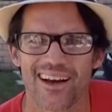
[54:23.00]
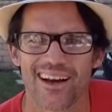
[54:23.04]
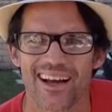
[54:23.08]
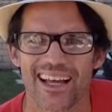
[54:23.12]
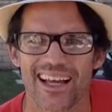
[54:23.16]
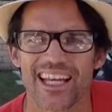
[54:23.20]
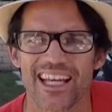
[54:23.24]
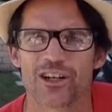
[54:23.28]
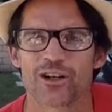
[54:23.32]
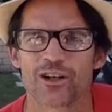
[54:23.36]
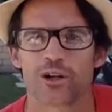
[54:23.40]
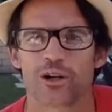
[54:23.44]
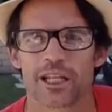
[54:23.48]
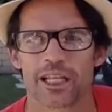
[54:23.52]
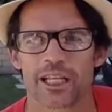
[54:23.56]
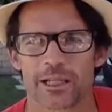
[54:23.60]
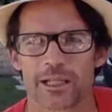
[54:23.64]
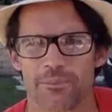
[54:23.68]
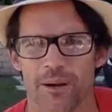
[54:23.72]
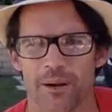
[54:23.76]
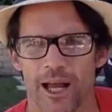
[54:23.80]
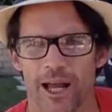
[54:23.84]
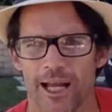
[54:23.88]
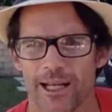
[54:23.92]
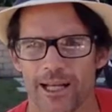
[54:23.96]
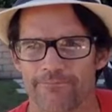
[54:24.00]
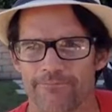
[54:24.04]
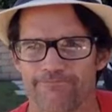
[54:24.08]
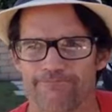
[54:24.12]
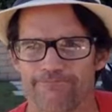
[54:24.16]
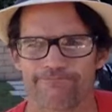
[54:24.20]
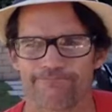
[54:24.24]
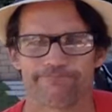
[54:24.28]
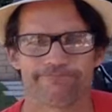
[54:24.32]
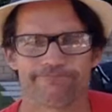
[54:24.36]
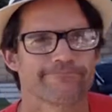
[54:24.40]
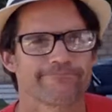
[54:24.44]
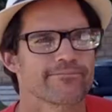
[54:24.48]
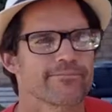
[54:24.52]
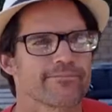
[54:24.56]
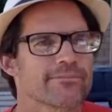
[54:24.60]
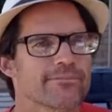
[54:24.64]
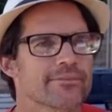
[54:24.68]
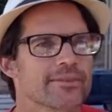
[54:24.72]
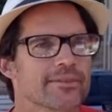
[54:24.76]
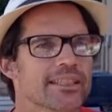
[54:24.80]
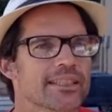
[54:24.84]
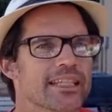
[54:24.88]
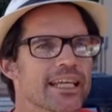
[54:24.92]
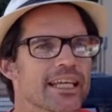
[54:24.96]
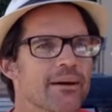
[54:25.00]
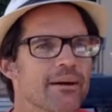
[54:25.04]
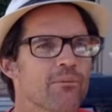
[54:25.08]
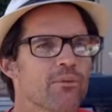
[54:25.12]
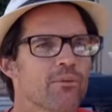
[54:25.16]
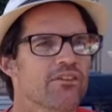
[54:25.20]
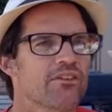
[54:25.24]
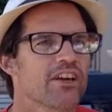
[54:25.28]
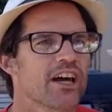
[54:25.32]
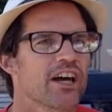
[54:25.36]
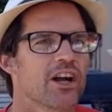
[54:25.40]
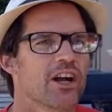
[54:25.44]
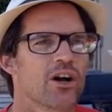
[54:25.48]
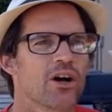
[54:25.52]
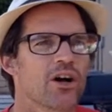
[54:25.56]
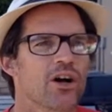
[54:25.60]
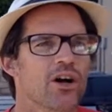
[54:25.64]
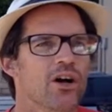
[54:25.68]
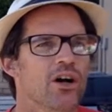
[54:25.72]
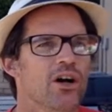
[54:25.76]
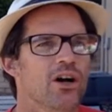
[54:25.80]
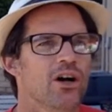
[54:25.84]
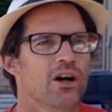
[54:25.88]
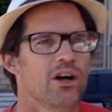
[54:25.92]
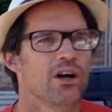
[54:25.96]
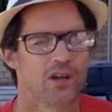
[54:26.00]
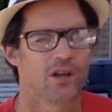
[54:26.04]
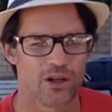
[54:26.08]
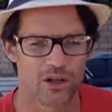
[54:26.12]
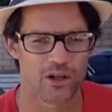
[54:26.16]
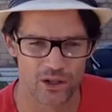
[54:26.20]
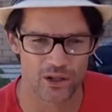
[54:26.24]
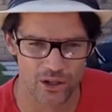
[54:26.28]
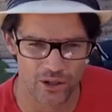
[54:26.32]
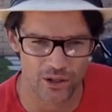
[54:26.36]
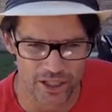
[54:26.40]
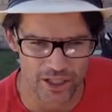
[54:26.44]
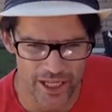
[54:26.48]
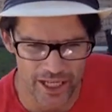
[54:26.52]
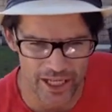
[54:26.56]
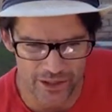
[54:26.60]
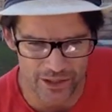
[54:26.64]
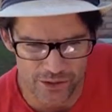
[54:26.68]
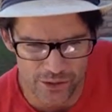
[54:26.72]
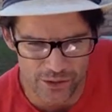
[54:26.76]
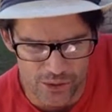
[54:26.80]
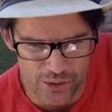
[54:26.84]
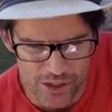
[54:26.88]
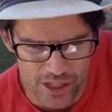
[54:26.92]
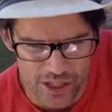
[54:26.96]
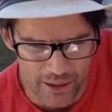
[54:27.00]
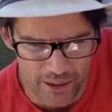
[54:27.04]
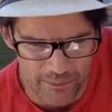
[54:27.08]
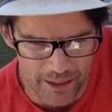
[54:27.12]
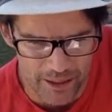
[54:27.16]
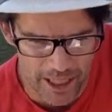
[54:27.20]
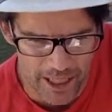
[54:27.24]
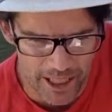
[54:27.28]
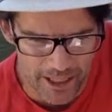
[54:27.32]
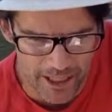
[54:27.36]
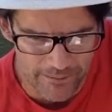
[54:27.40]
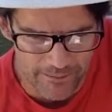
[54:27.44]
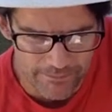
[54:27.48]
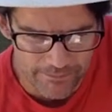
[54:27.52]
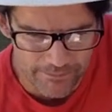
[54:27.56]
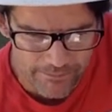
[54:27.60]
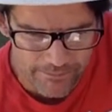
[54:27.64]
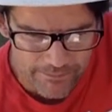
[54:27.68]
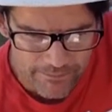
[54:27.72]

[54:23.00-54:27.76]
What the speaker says: Interleague play. Yep, we've got all the answers coming in.